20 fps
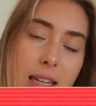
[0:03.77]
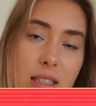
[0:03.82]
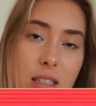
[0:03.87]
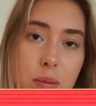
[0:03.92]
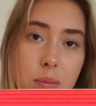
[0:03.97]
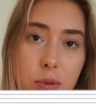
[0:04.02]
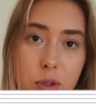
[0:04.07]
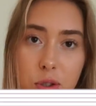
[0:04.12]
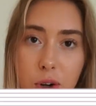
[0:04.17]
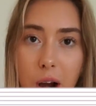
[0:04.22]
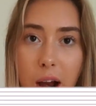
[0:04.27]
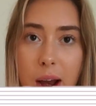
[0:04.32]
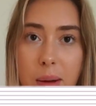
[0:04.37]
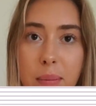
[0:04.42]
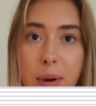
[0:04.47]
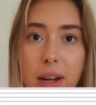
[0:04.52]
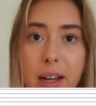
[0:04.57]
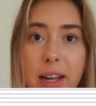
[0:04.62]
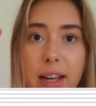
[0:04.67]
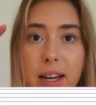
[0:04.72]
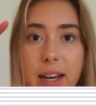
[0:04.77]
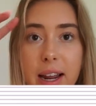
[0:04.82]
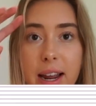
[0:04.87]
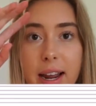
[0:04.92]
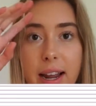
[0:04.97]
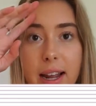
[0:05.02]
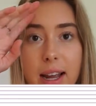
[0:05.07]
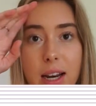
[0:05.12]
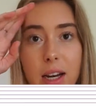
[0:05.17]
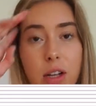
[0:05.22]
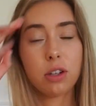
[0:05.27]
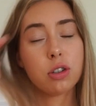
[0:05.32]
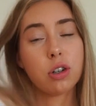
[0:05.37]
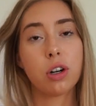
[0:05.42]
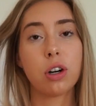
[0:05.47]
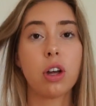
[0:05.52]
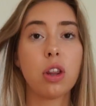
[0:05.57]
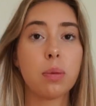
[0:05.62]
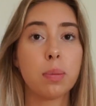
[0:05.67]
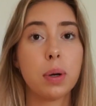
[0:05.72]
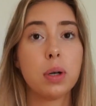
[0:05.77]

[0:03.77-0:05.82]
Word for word: that subscribe button and turn on